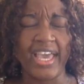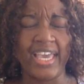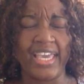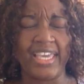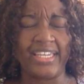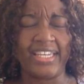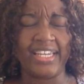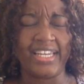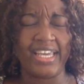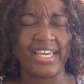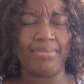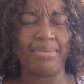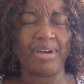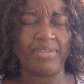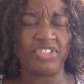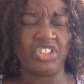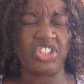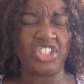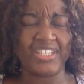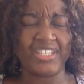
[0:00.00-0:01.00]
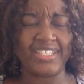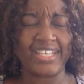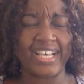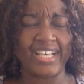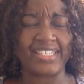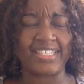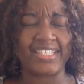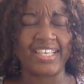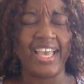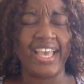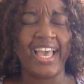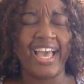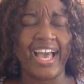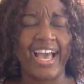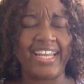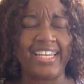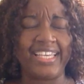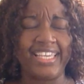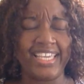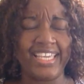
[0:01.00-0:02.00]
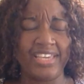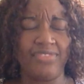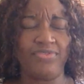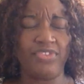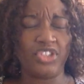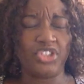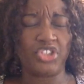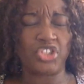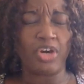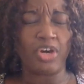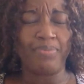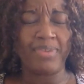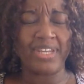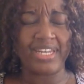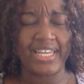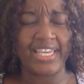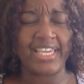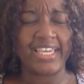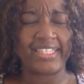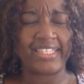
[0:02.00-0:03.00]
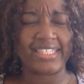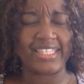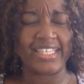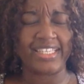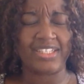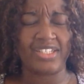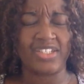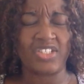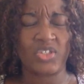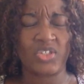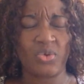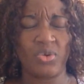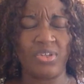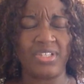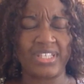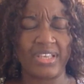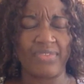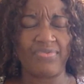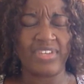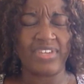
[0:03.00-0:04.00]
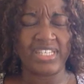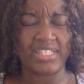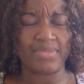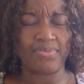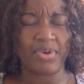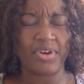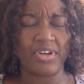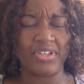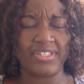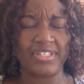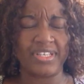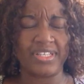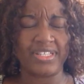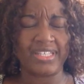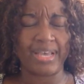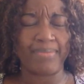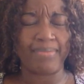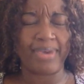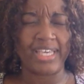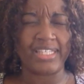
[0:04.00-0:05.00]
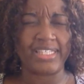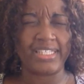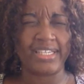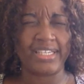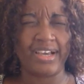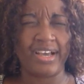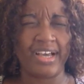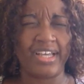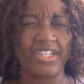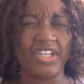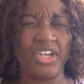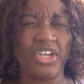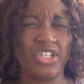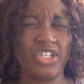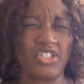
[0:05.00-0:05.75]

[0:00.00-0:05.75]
in the name of Jesus and even germinate in the souls of these persons, Almighty God,